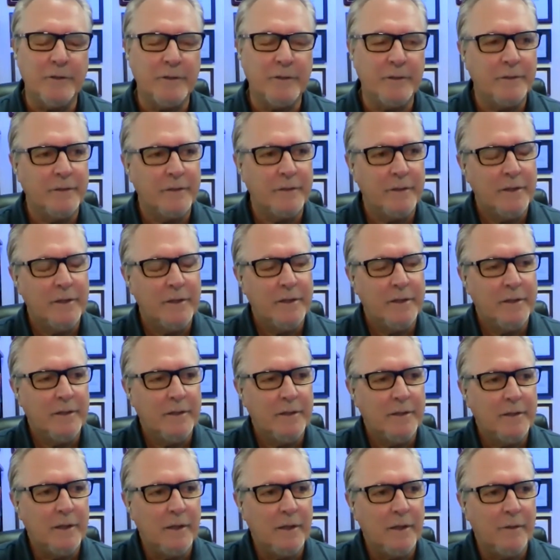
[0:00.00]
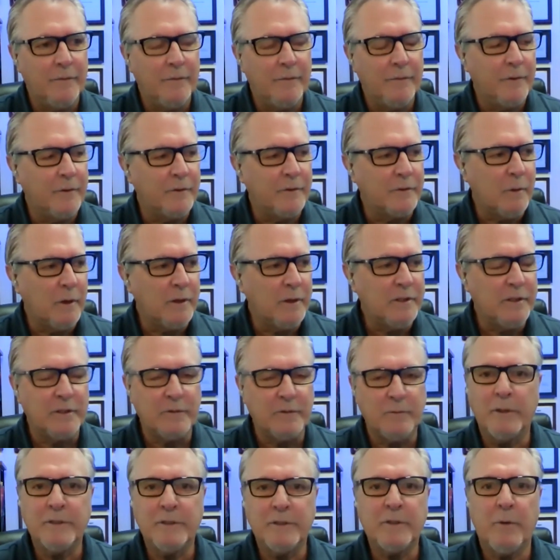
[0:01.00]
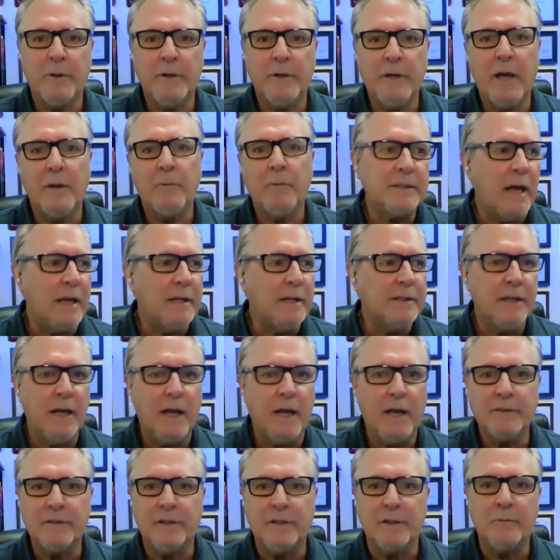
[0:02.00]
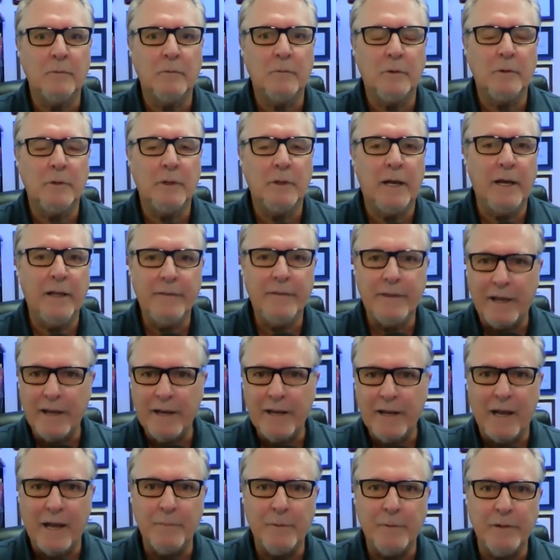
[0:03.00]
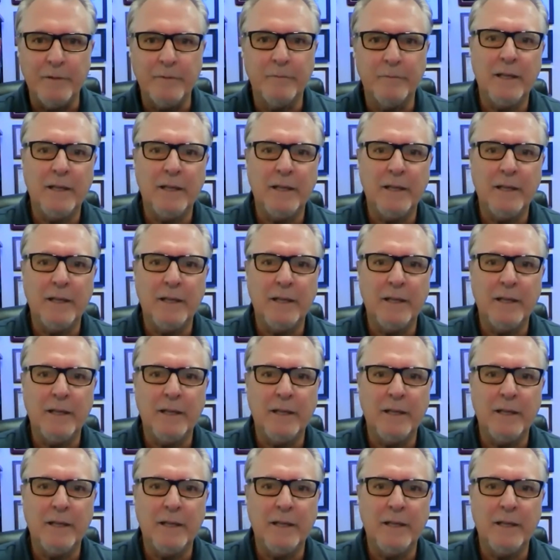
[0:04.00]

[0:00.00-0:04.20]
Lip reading: And all the questions, what's going on? It's gotten toxic. Well, how'd that happen?